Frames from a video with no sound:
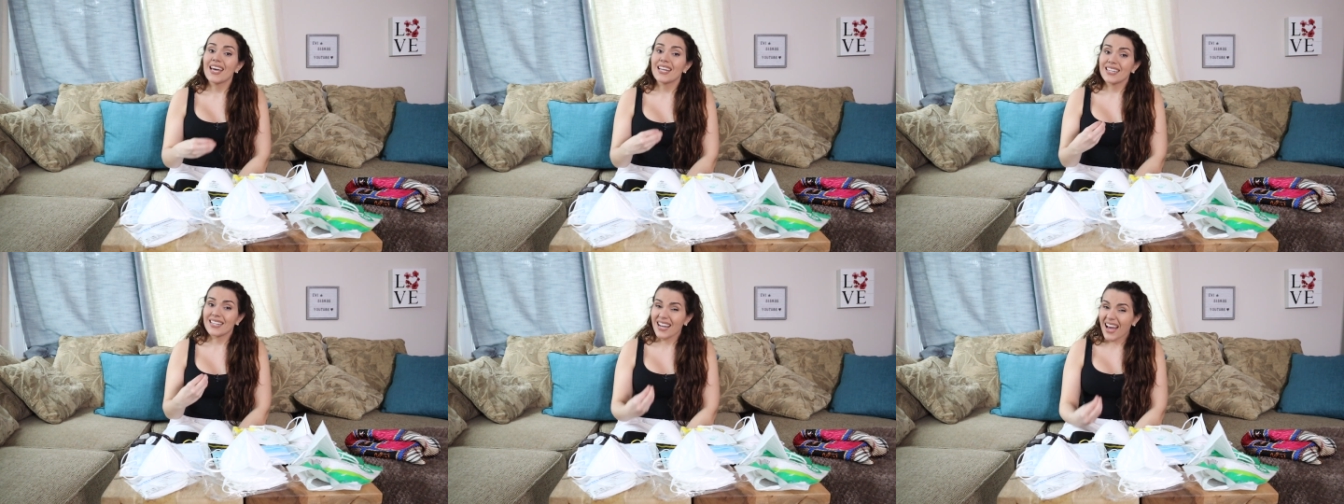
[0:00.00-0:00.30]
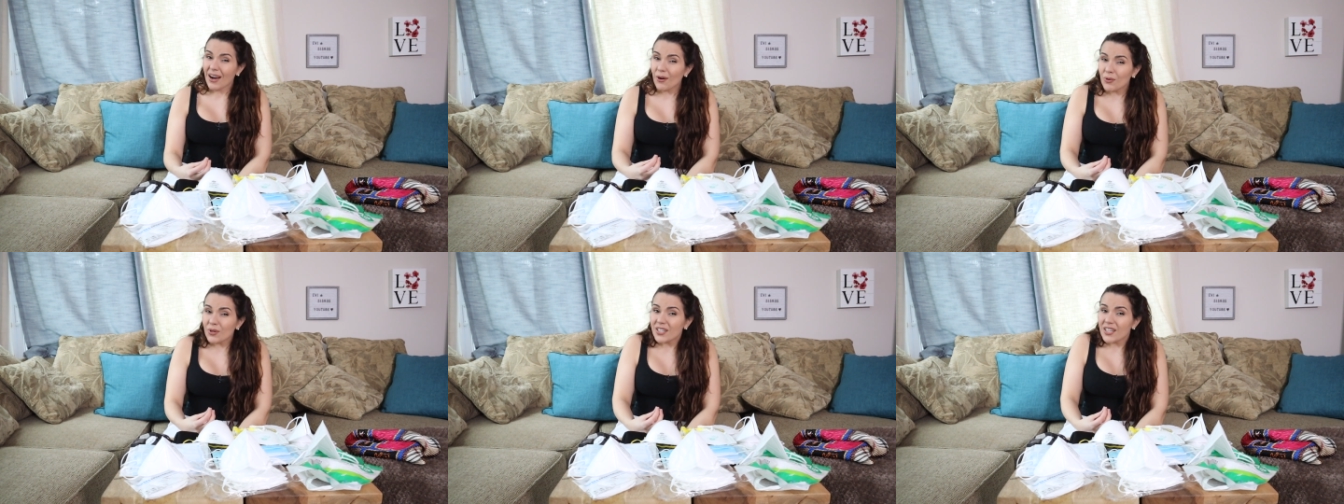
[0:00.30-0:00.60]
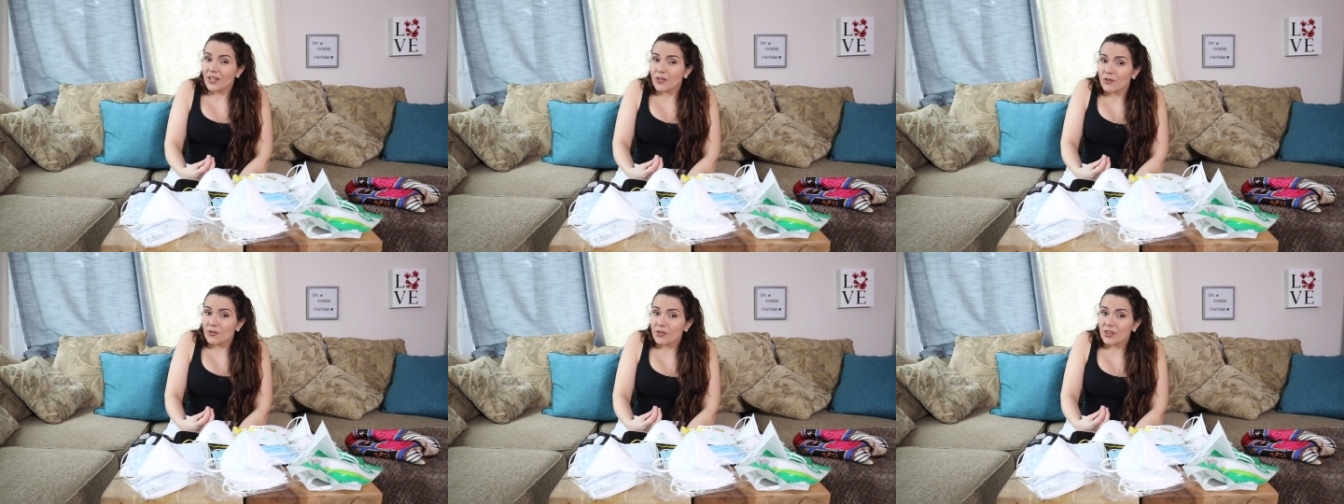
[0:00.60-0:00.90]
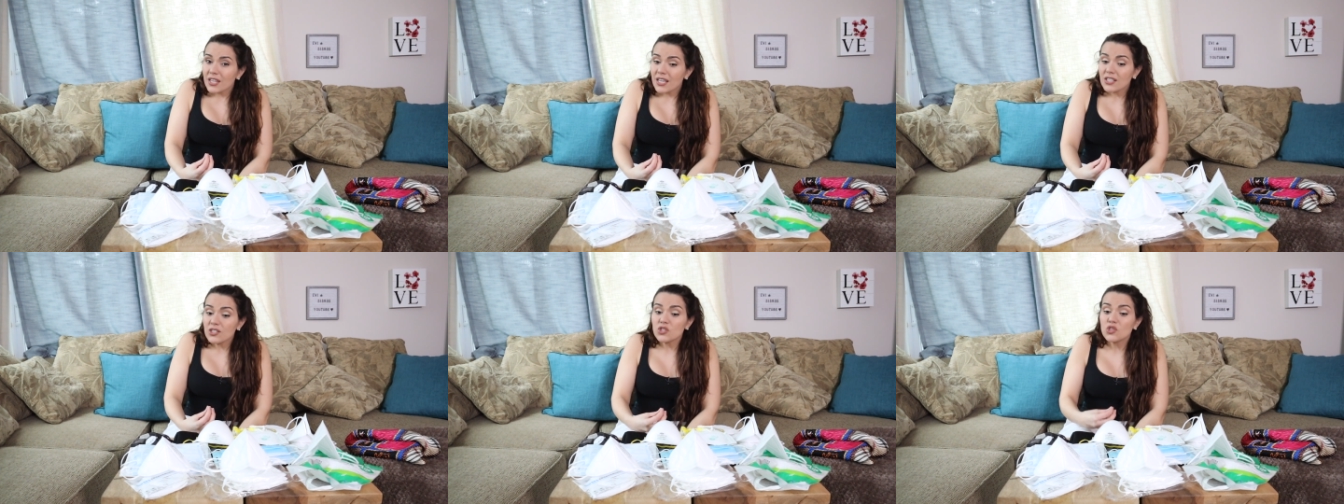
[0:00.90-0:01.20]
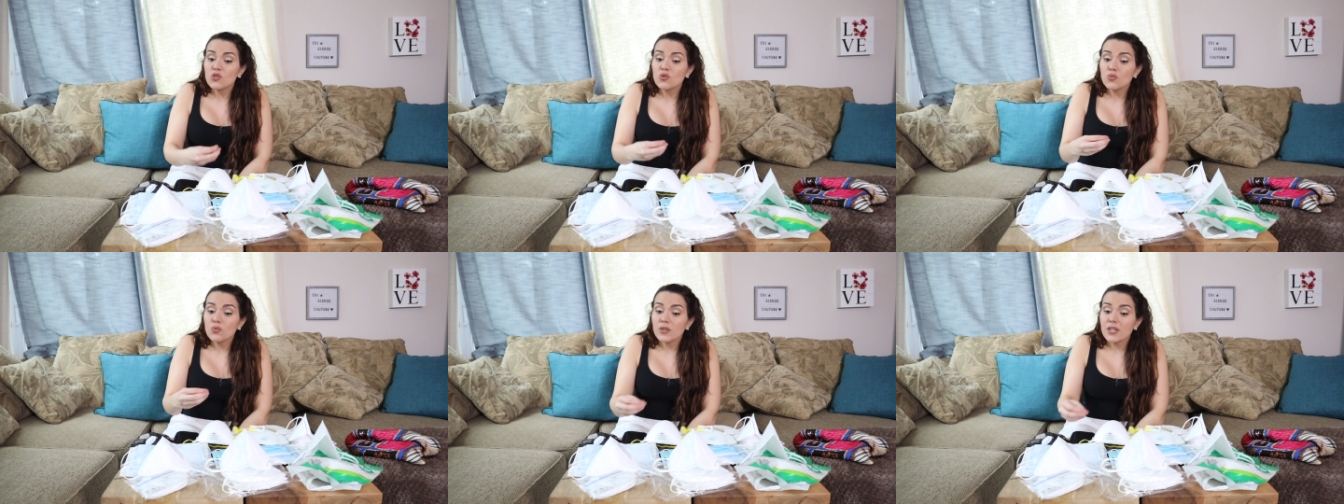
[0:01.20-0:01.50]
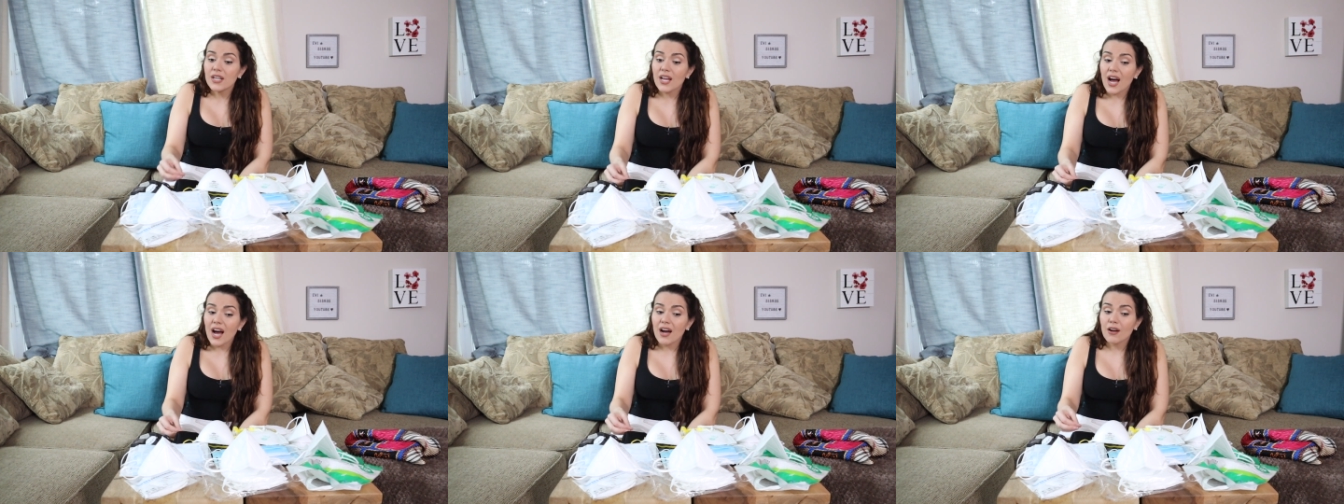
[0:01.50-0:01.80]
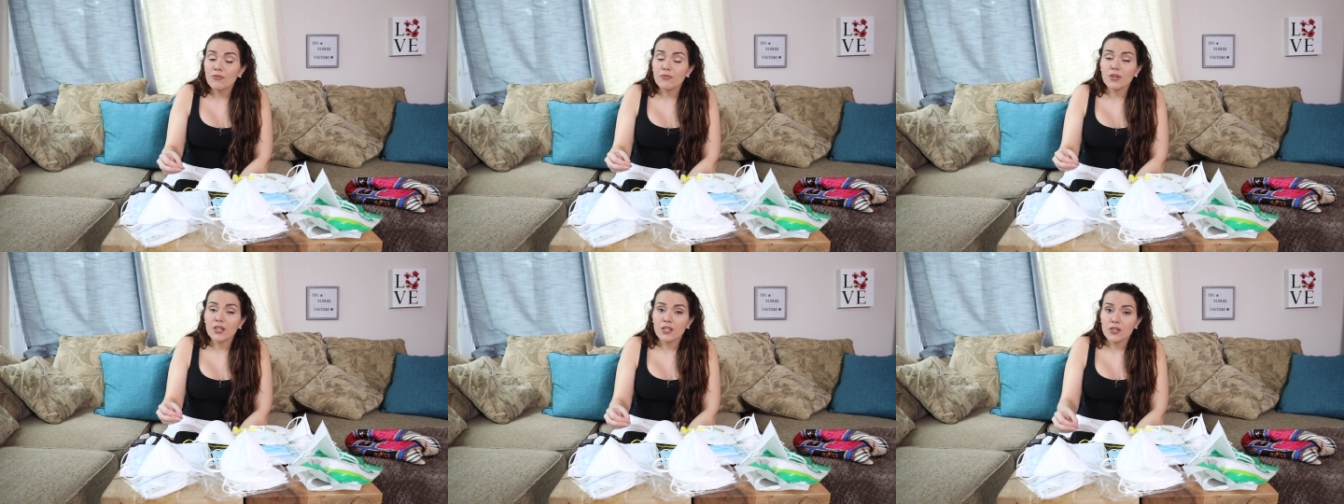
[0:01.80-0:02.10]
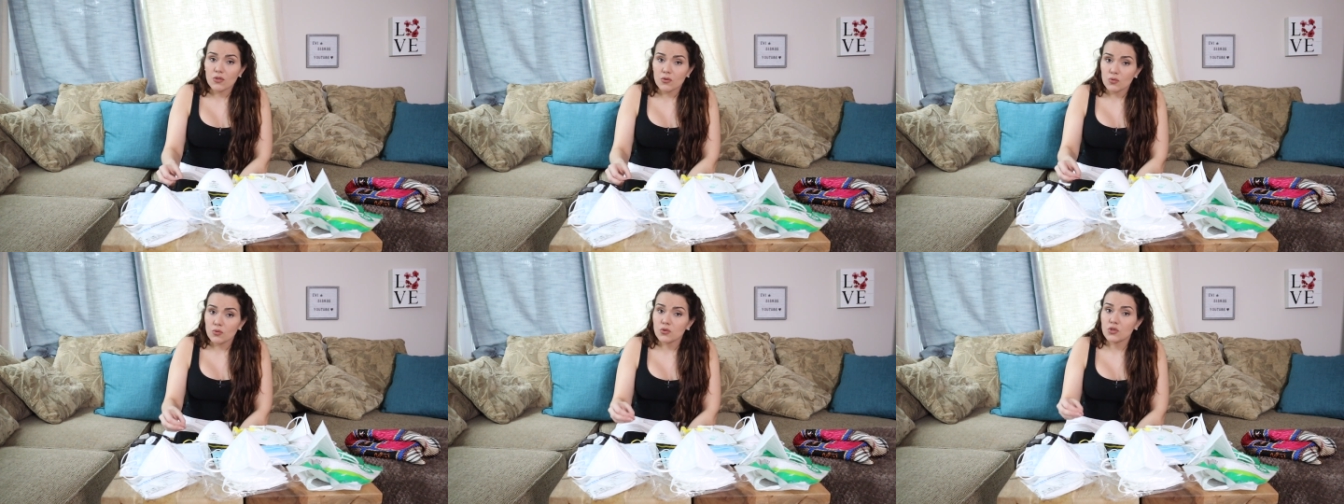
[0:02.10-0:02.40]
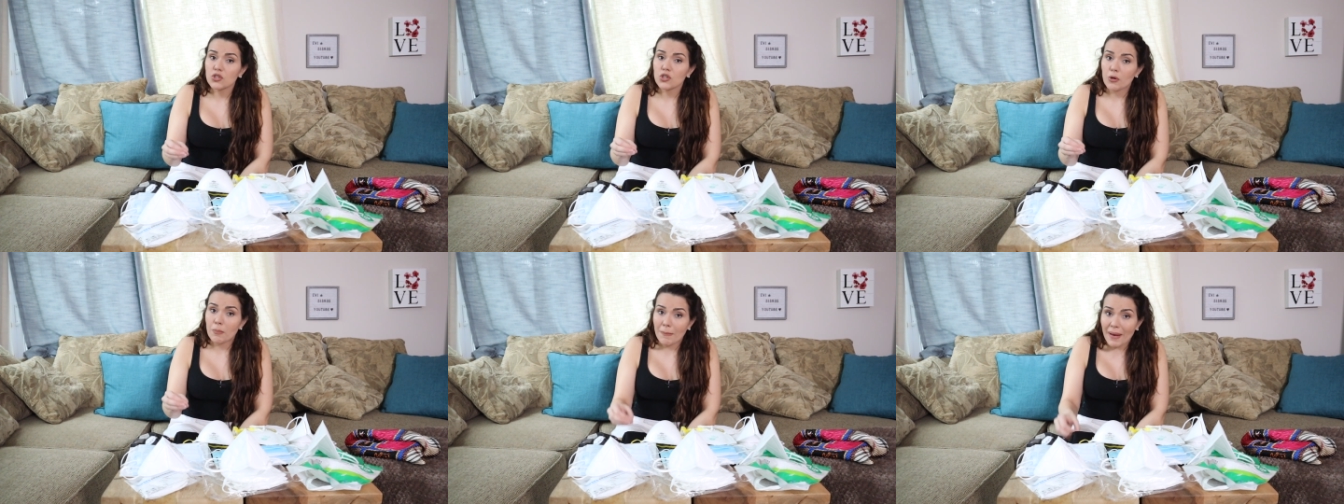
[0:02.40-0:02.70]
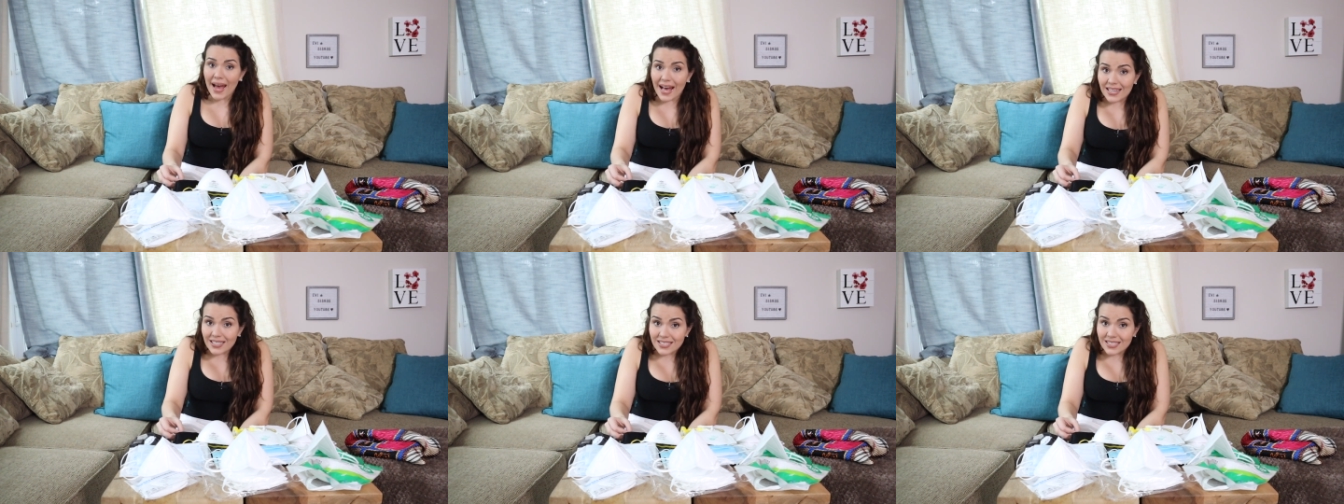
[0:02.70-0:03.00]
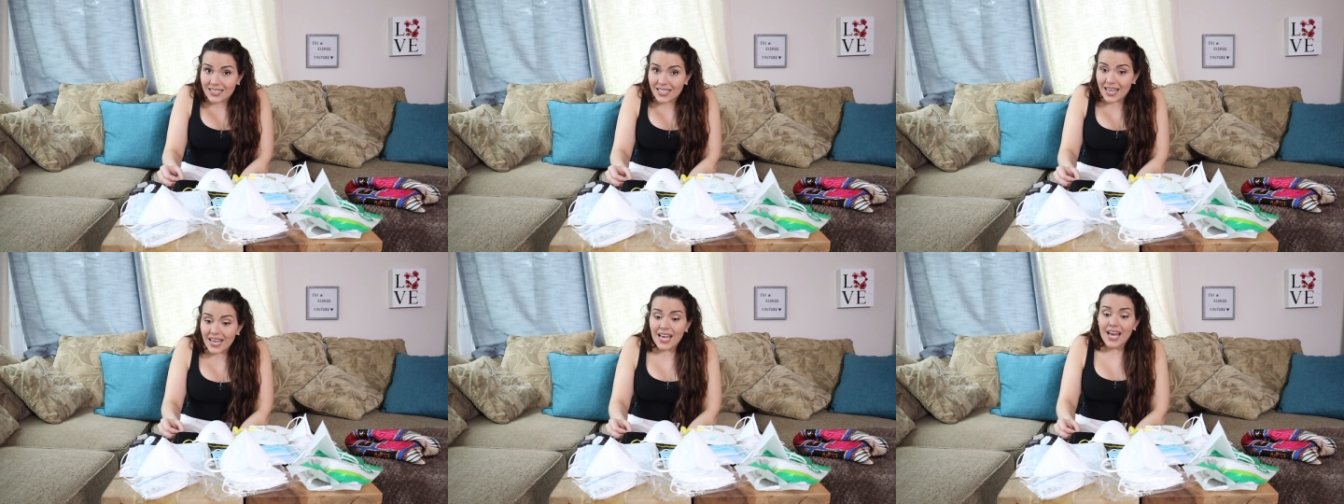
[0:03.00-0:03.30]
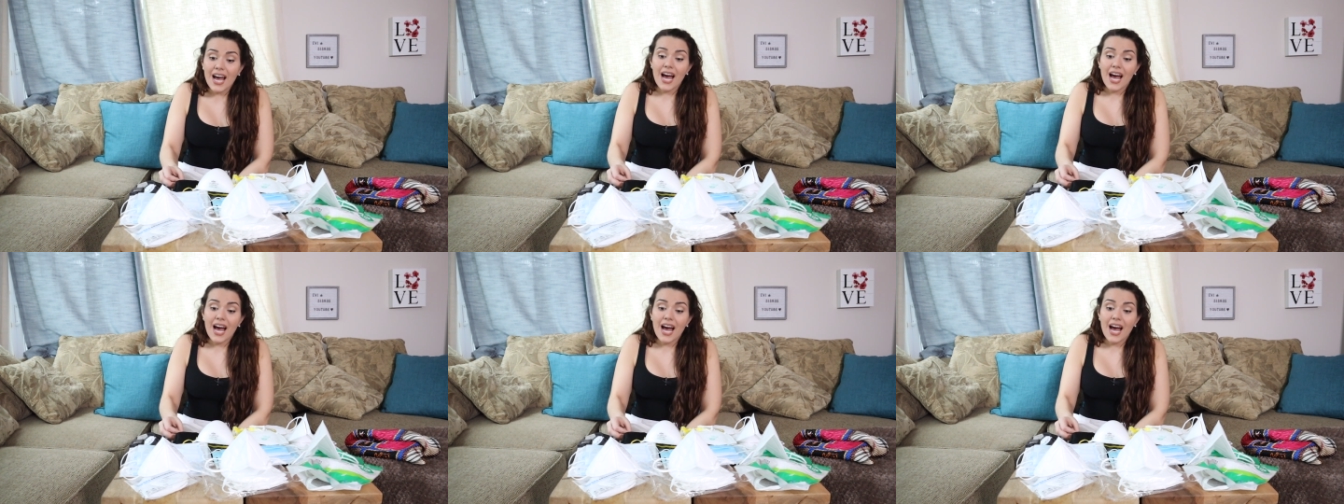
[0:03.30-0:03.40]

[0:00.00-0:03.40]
Now, another thing, do not reuse your mask.